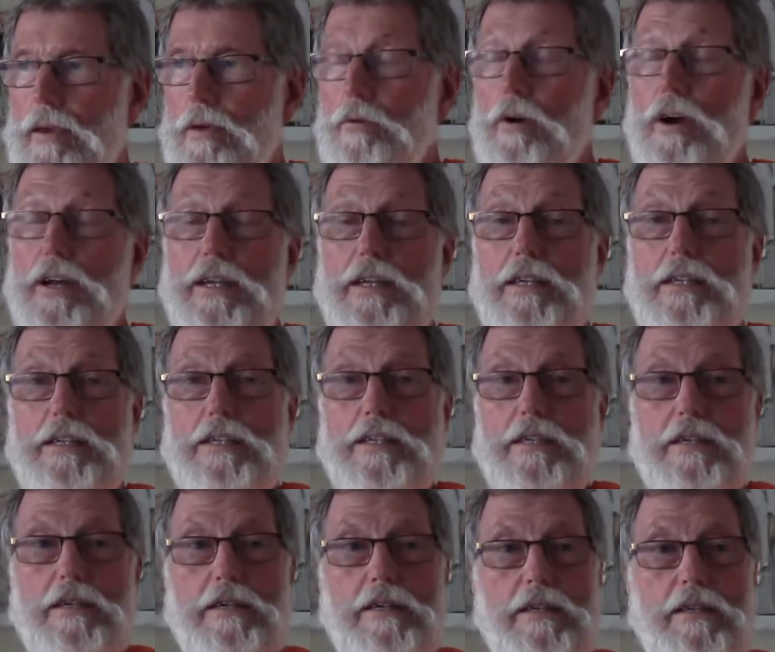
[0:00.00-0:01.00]
One
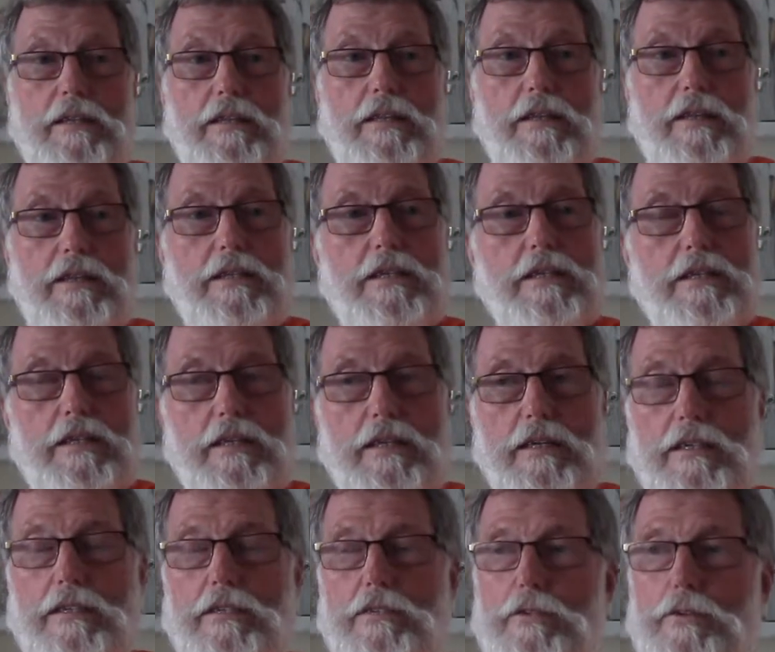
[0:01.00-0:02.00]
is the
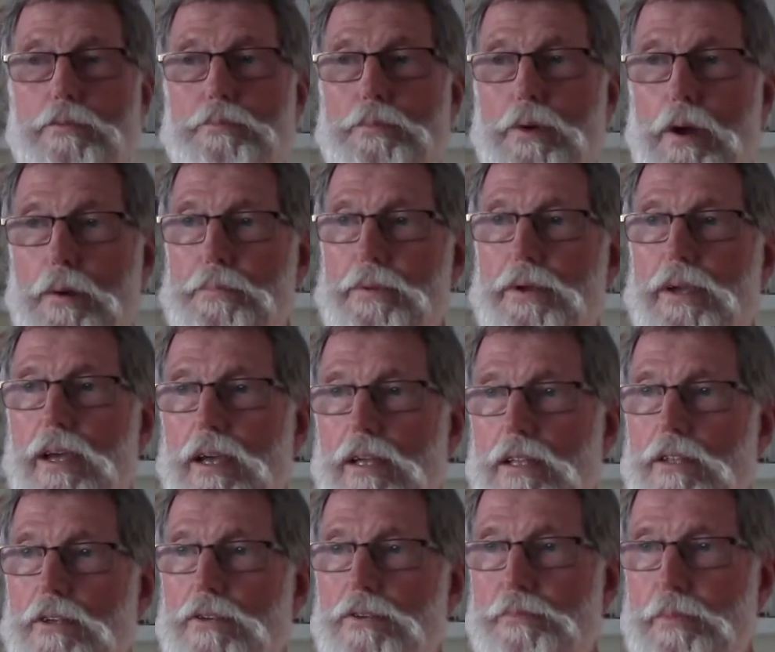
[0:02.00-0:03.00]
instinct to
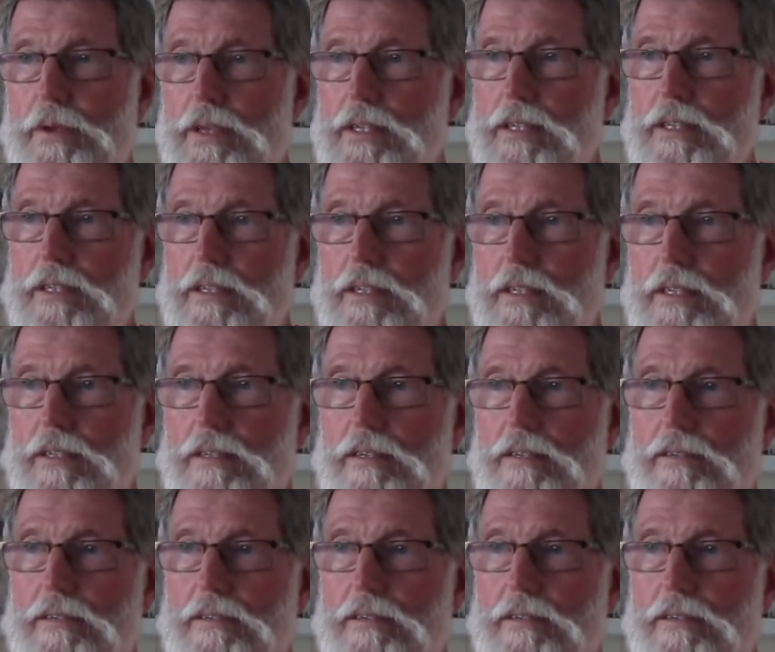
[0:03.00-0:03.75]
propagate the species.